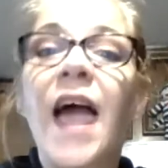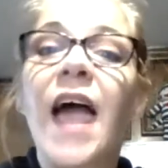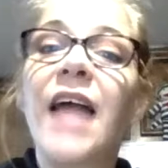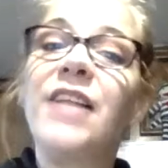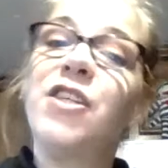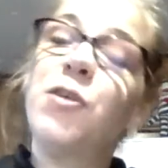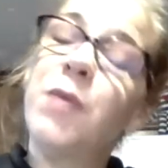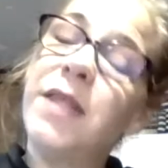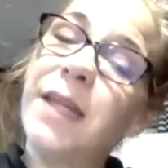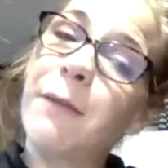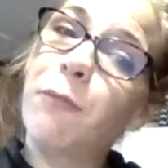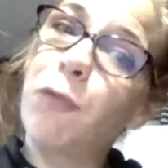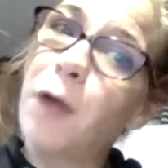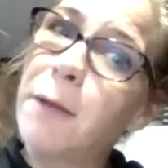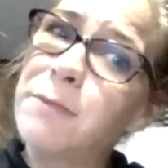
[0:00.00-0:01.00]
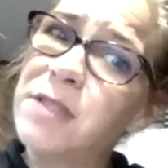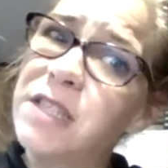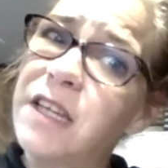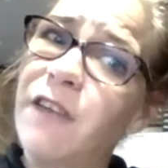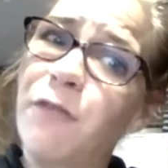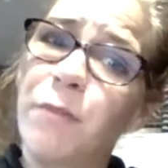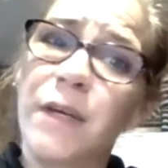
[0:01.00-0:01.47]
and doing that prep
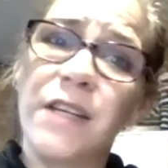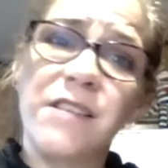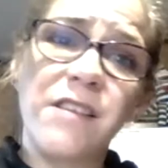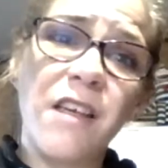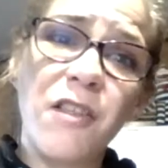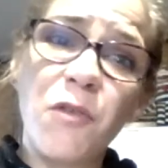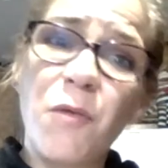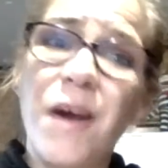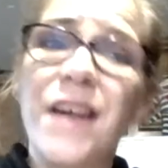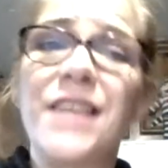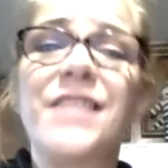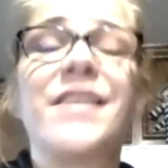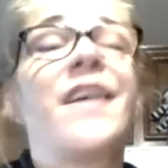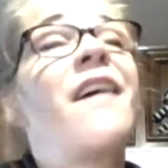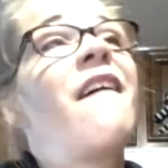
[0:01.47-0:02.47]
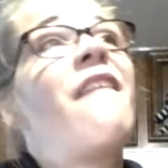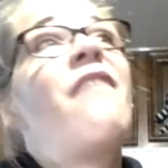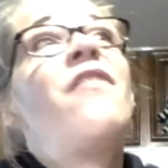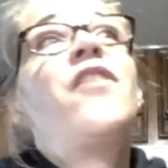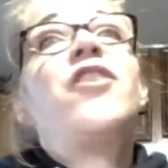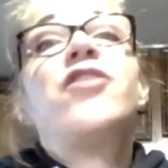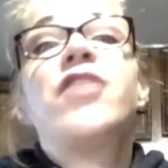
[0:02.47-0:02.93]
stuff, because otherwise
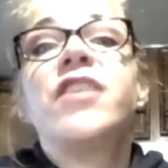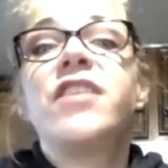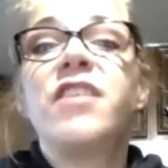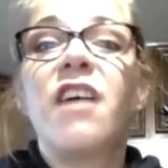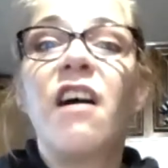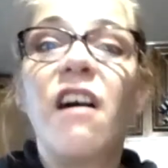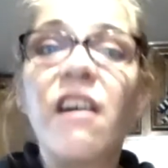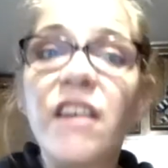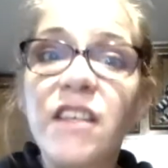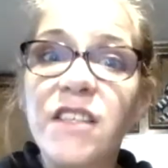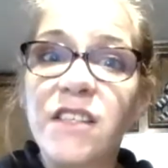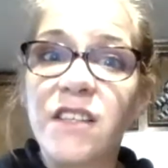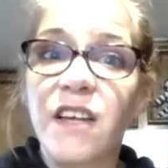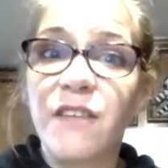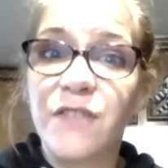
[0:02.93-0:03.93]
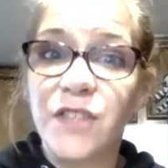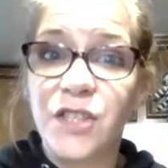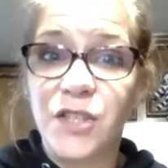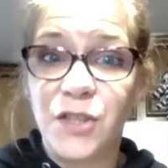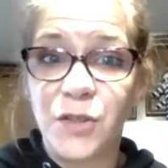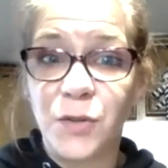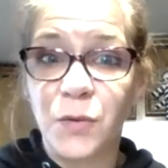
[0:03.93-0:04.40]
there's a ton of stuff to
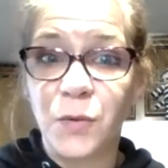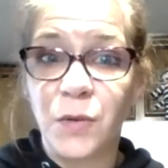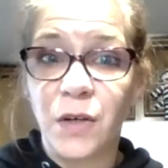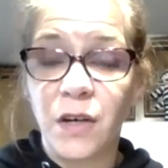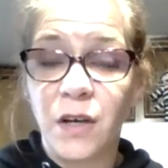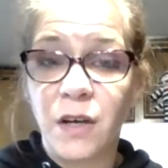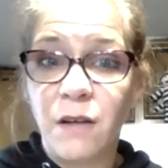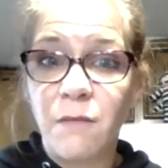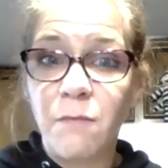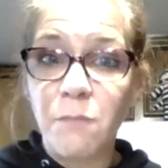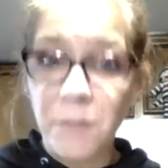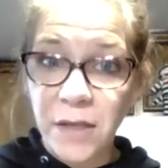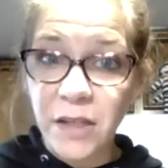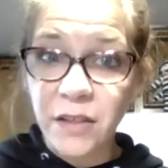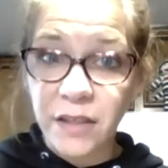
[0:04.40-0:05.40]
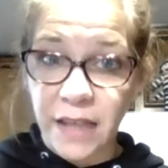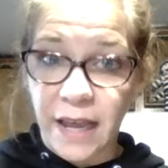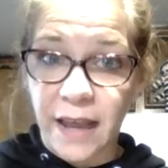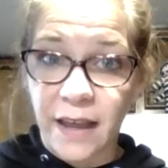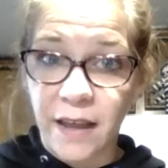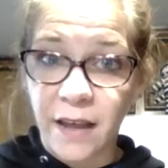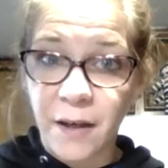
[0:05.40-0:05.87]
do meal
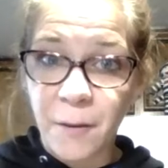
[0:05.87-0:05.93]
day.